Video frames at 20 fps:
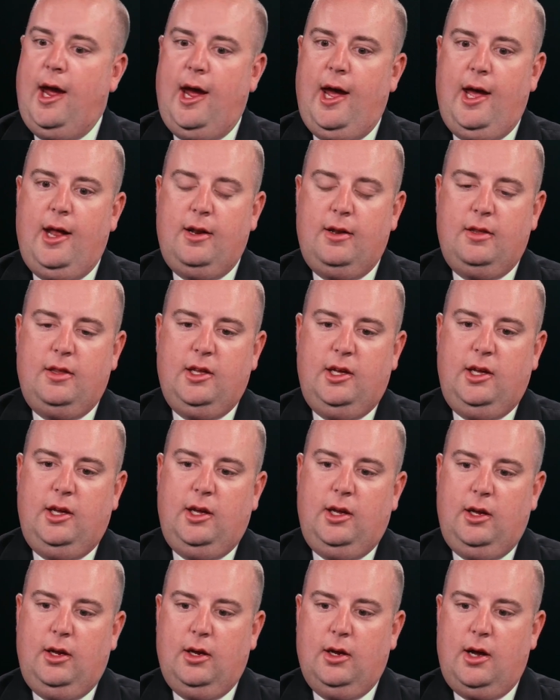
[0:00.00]
and
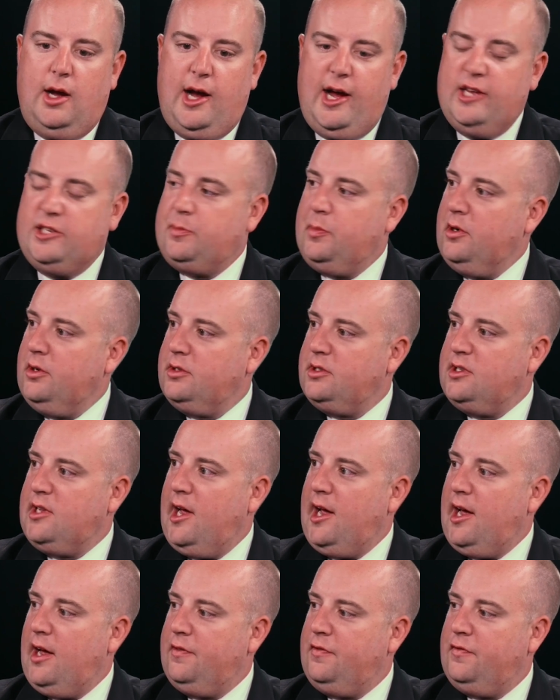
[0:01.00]
the hospital
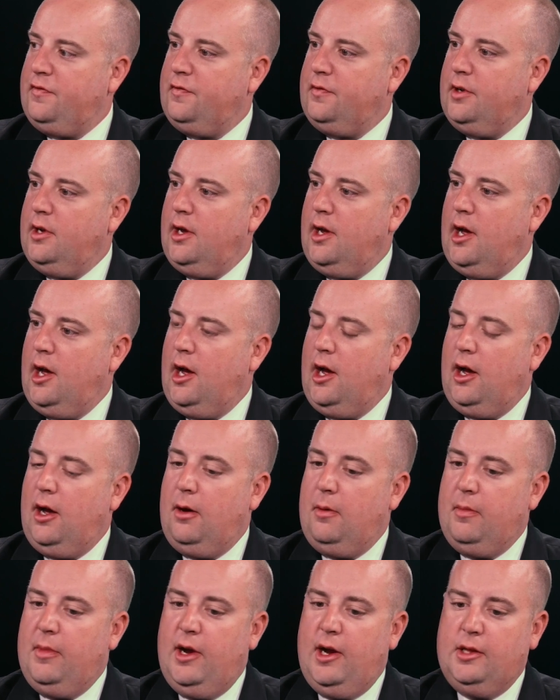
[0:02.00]
staff
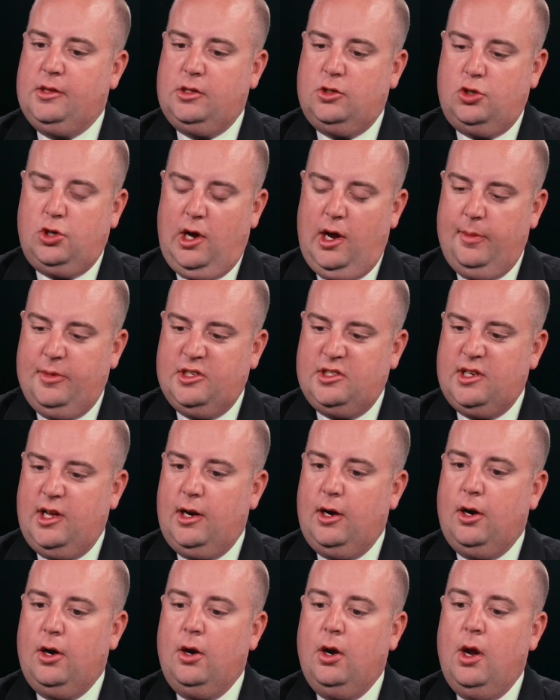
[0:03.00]
at the trauma
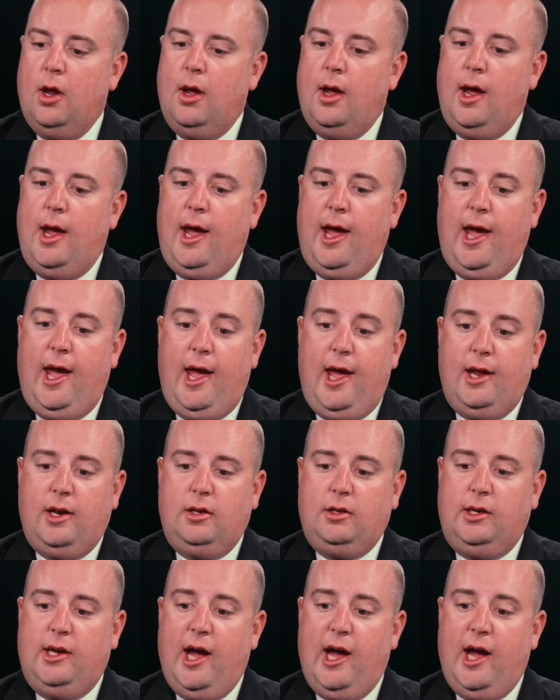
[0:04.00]
center had